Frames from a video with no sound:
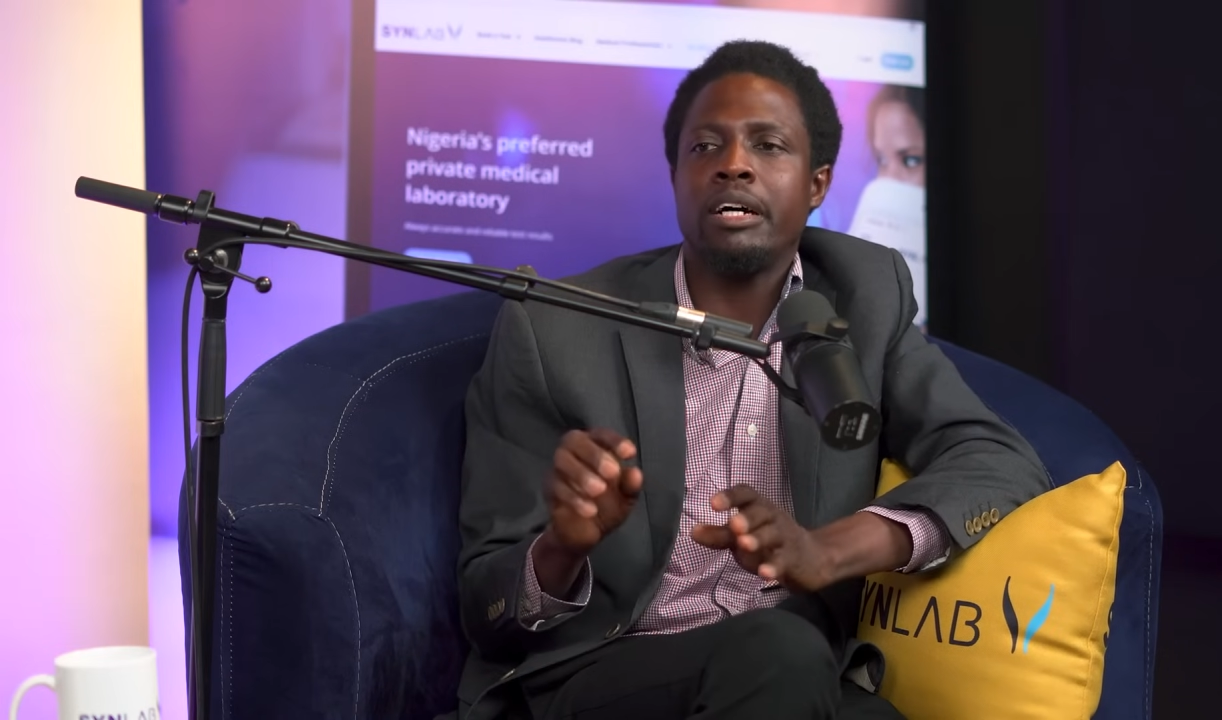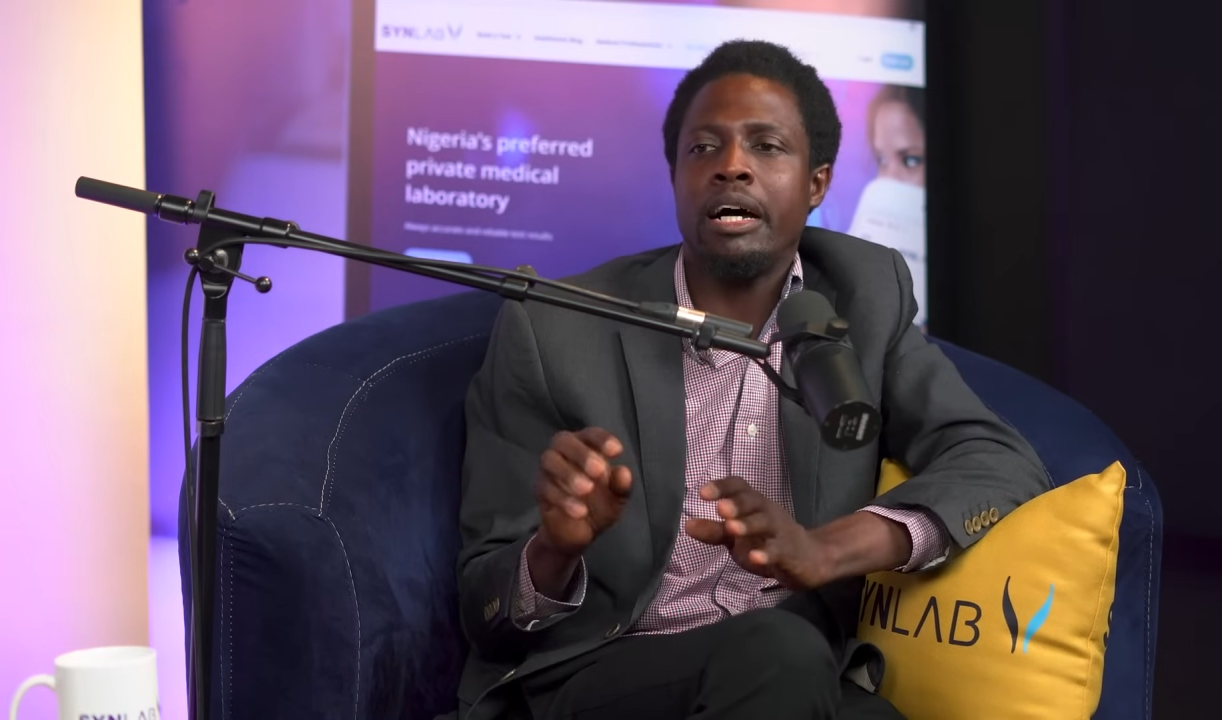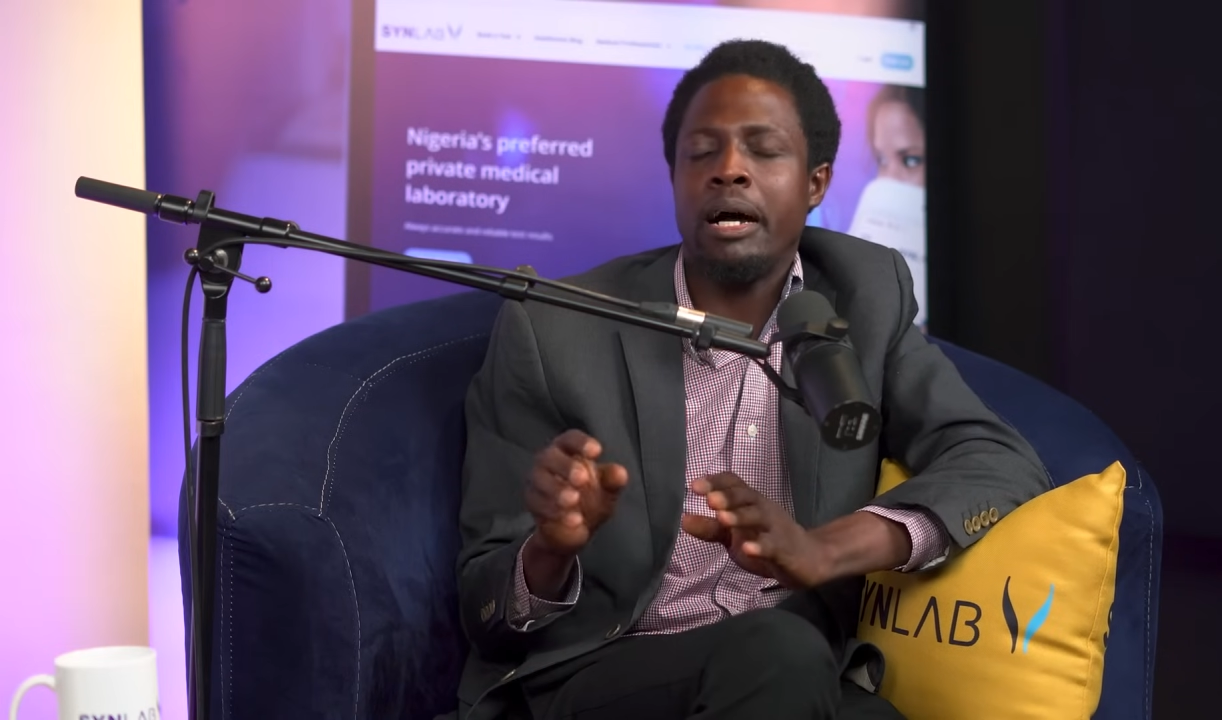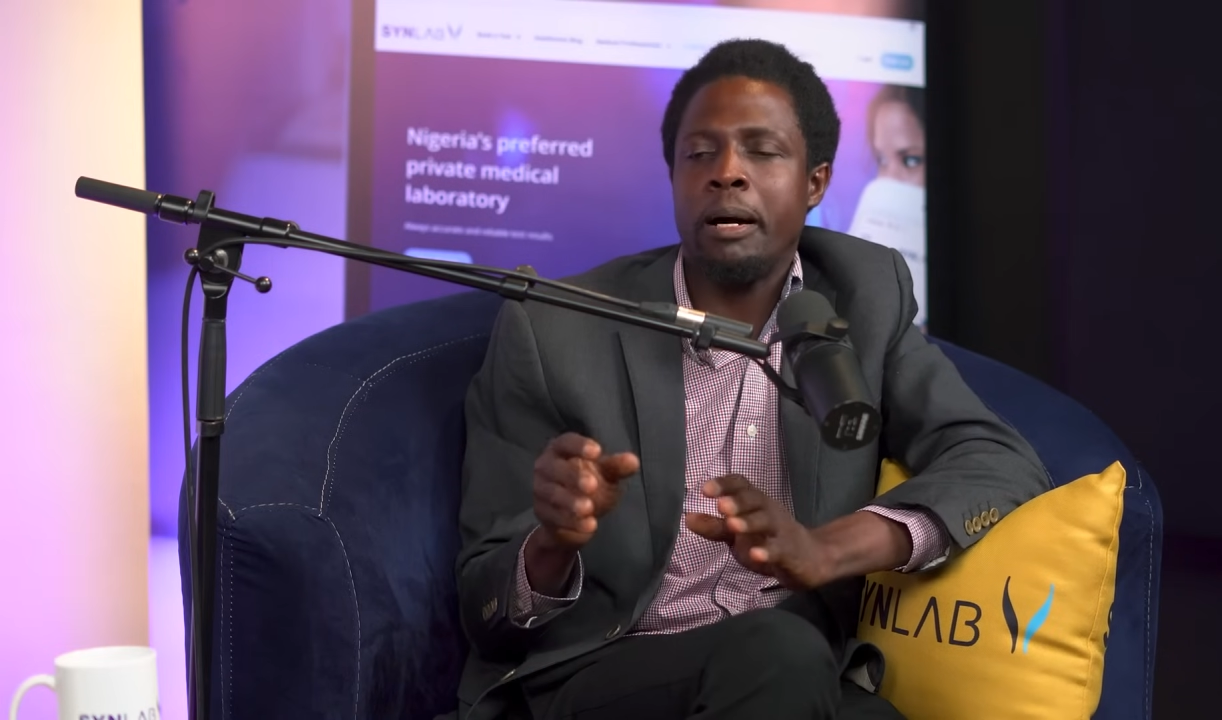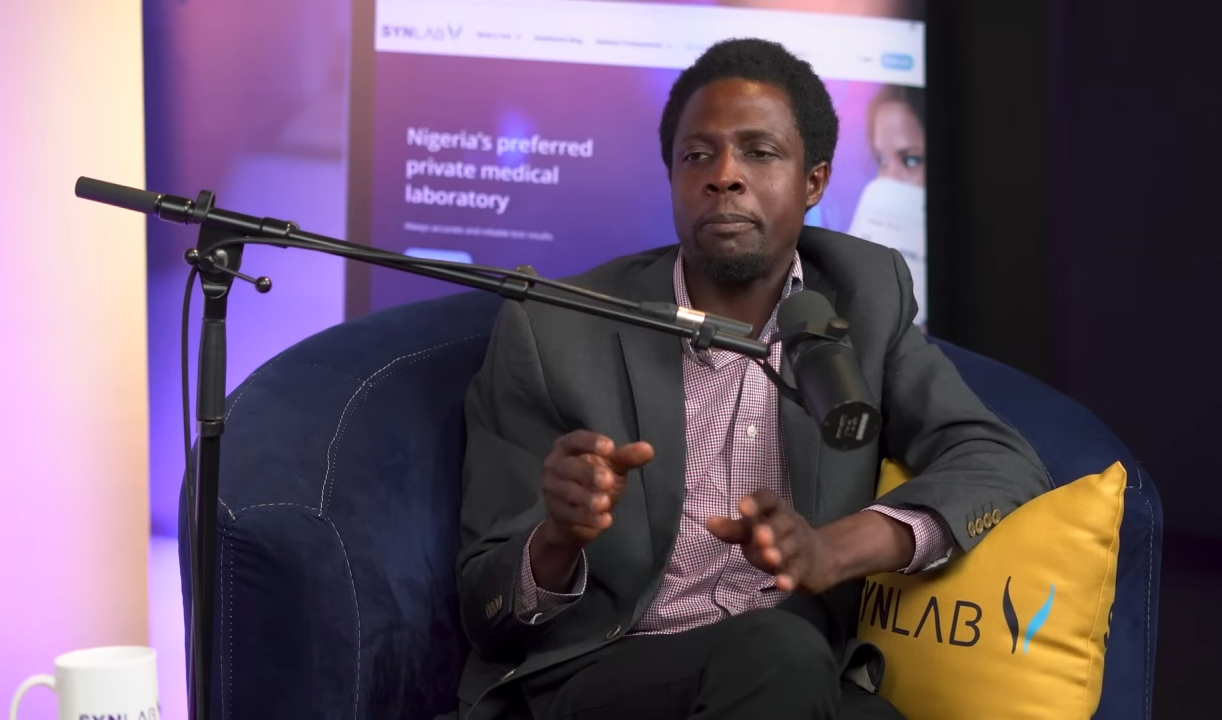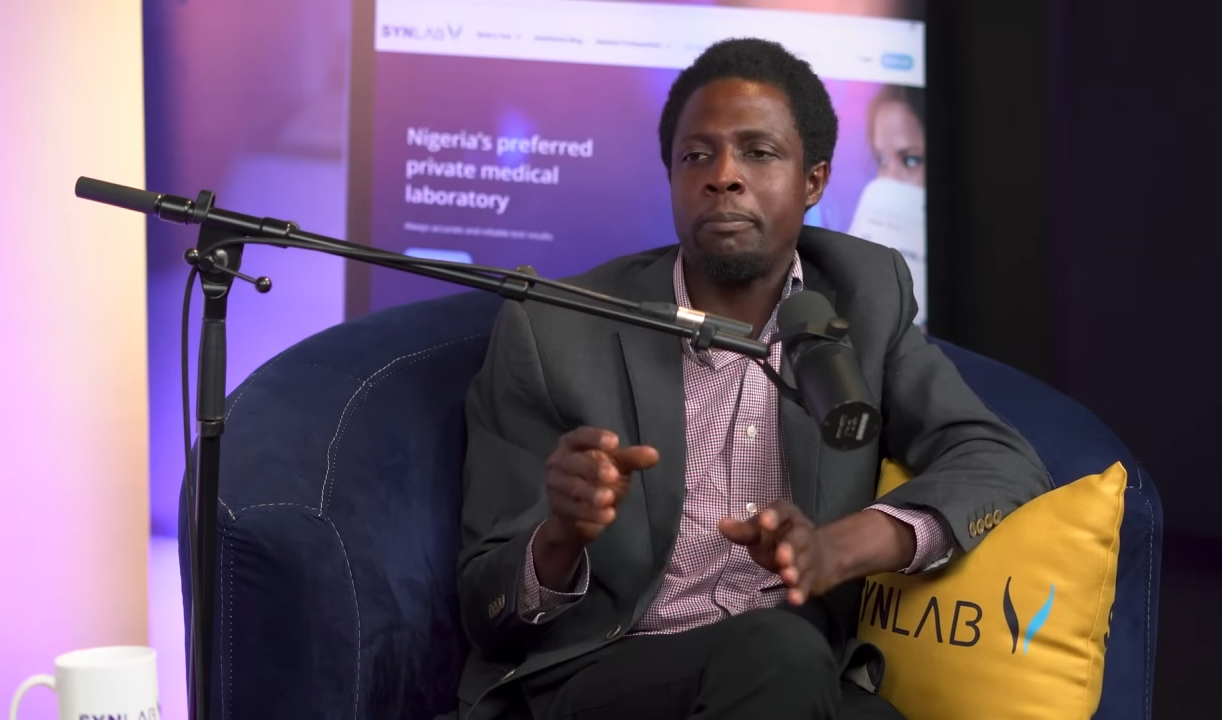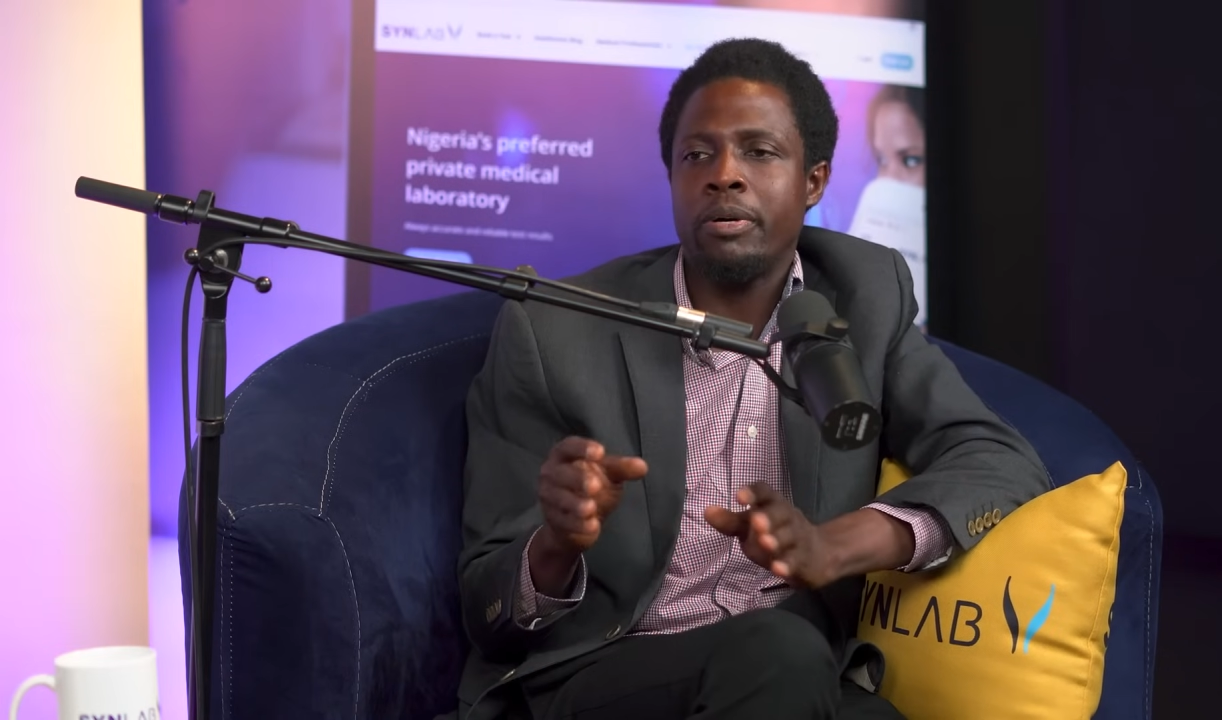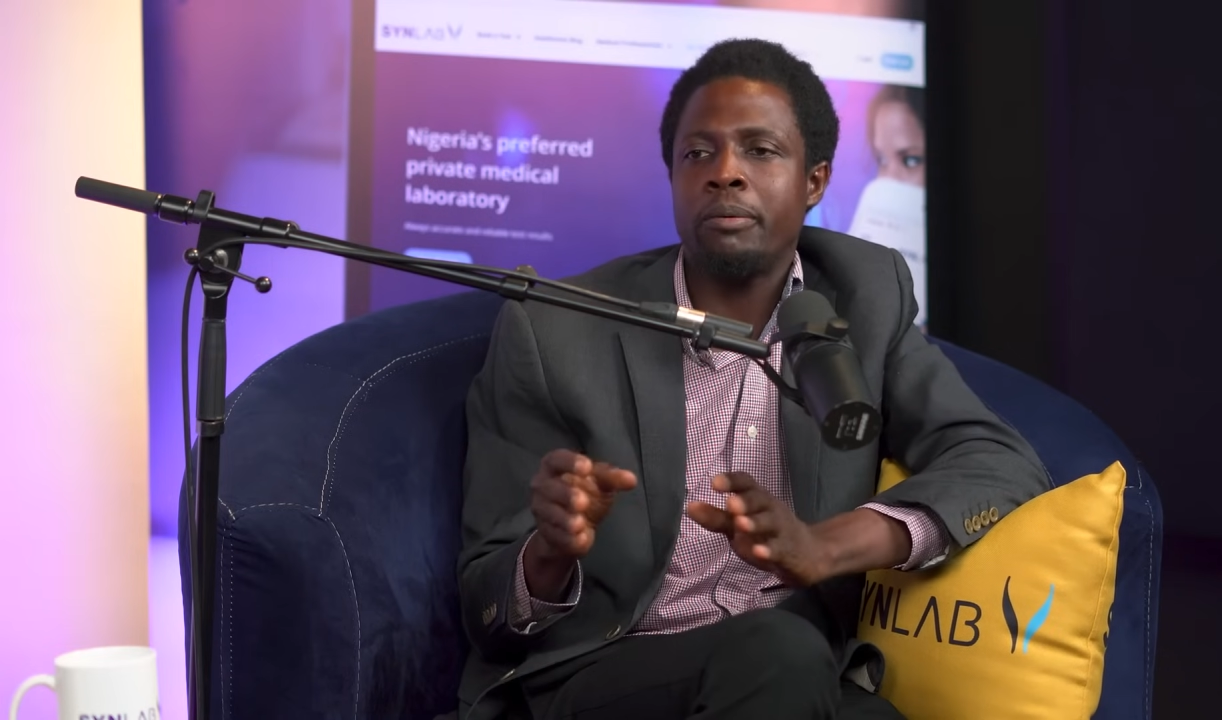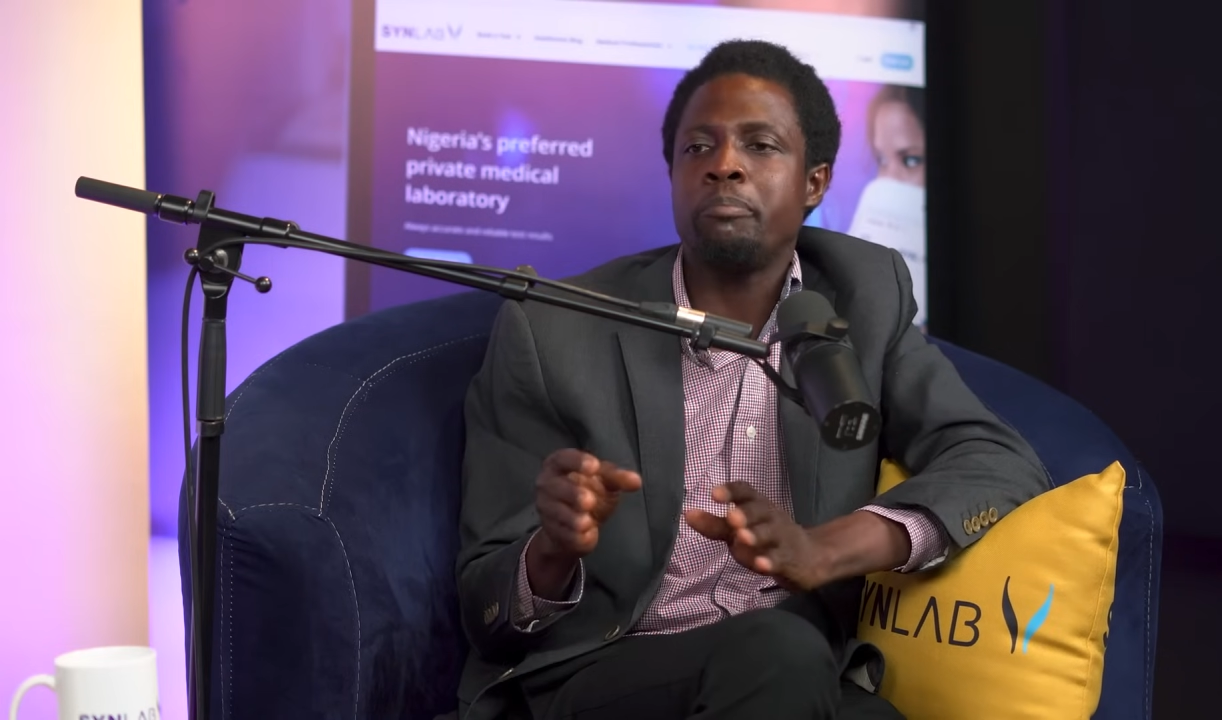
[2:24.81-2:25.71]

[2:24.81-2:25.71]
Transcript: um,